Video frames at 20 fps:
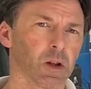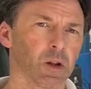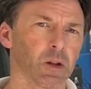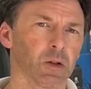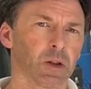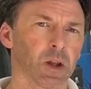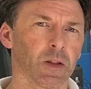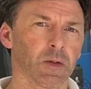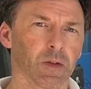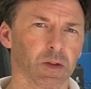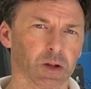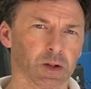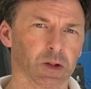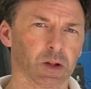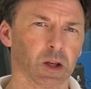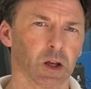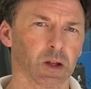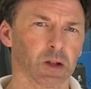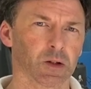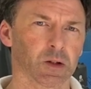then
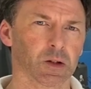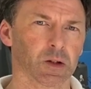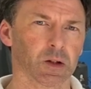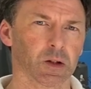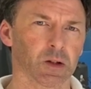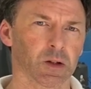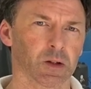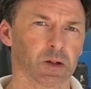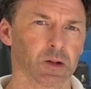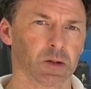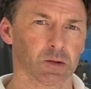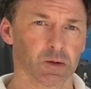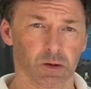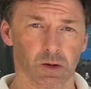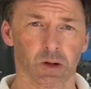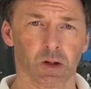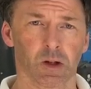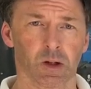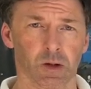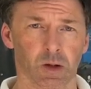this case is
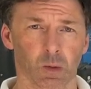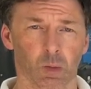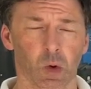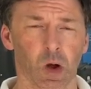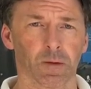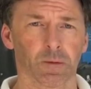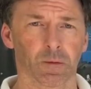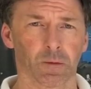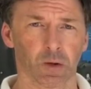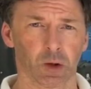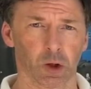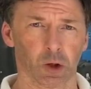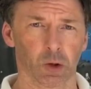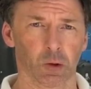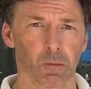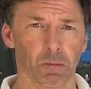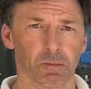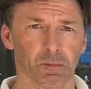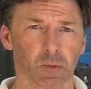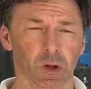the one for
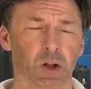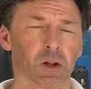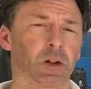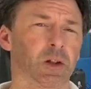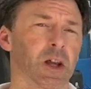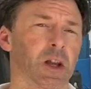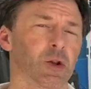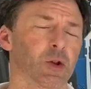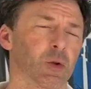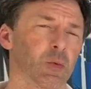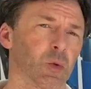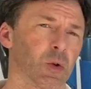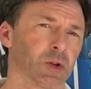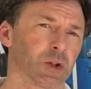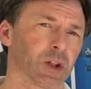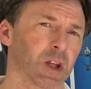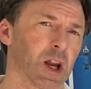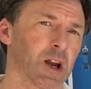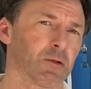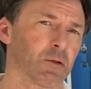you, unless you want
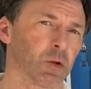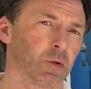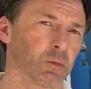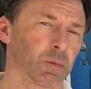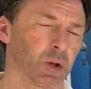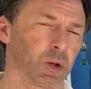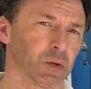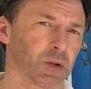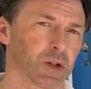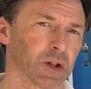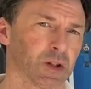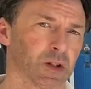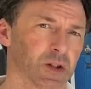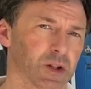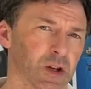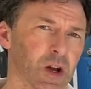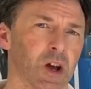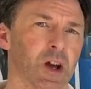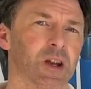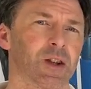to carry your mutes
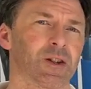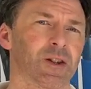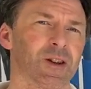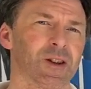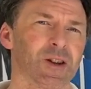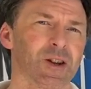inside,